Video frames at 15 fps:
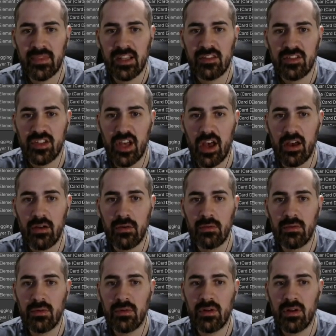So
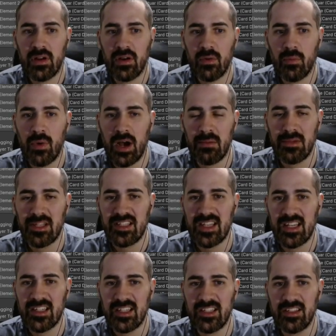what I'm
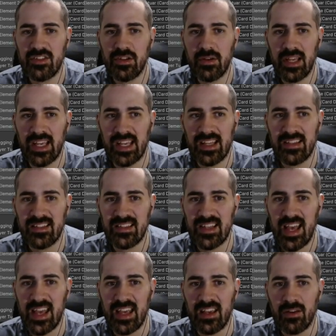essentially doing is
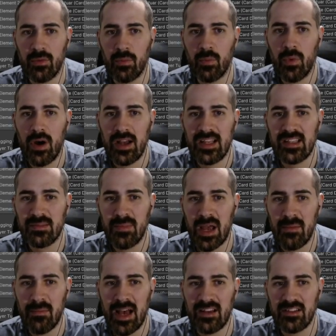saying, what is my
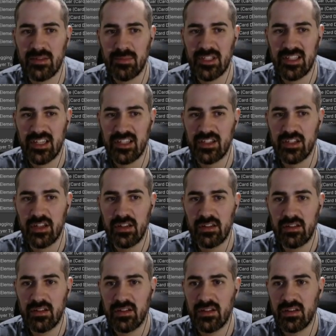mouse position?
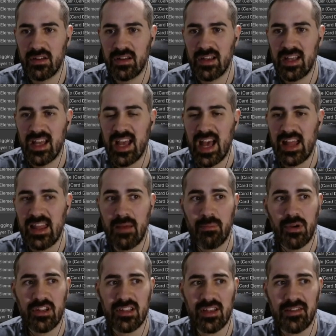And then
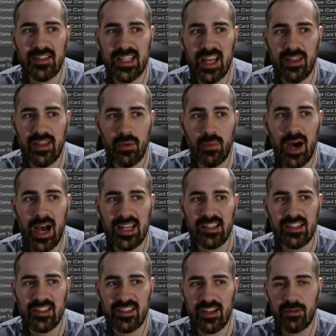because I've set the Y
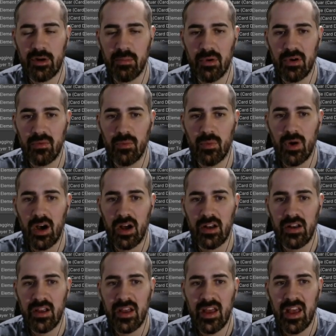to 0.1,
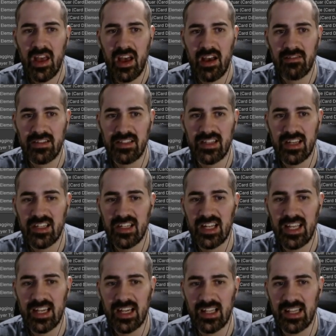I've
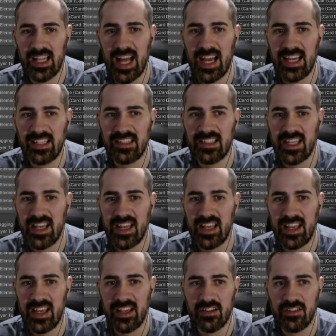essentially aligned it
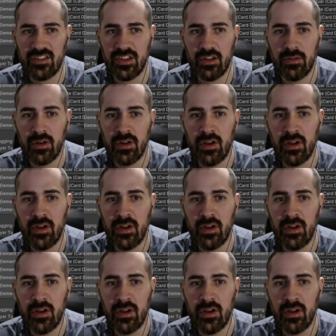here. So